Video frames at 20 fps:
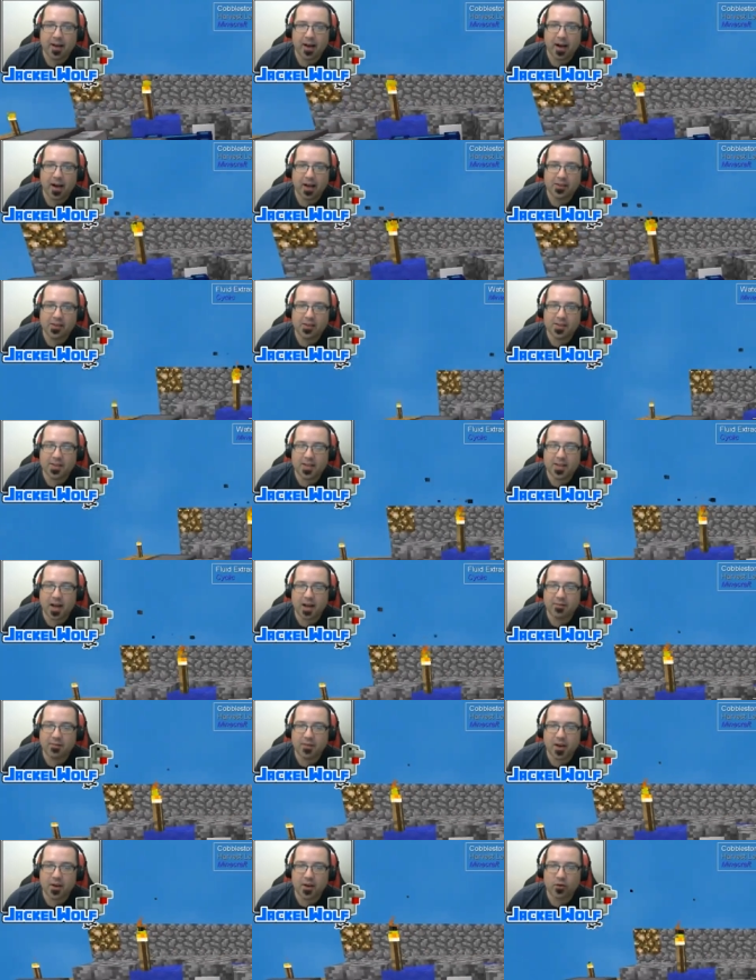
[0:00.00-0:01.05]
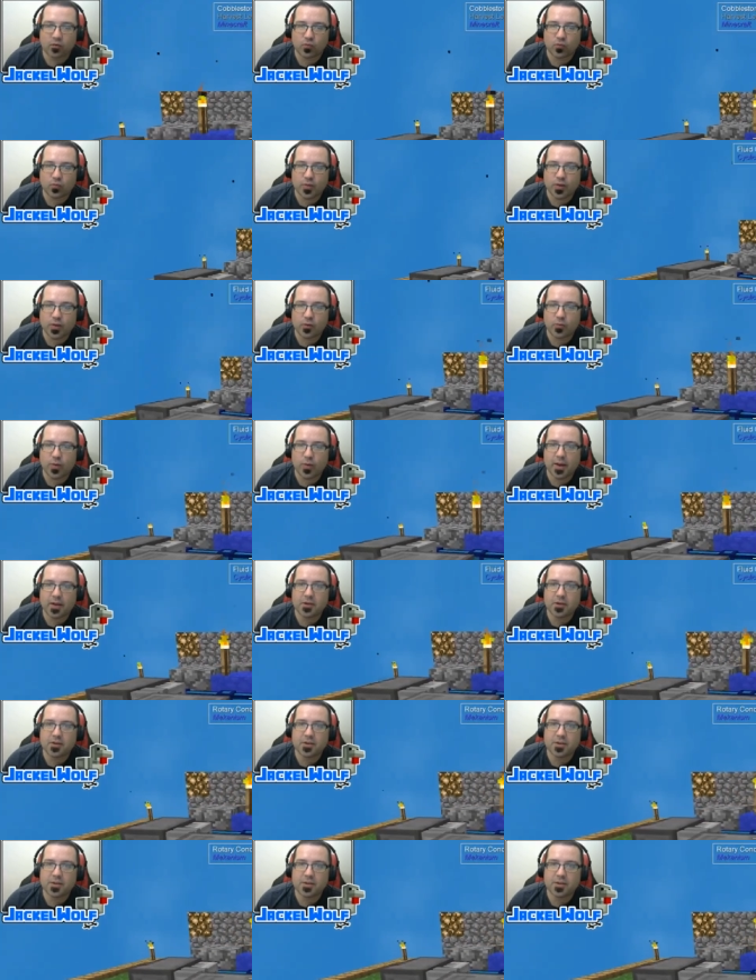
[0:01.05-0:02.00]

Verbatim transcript: Uh, as you see, I've kind of rearranged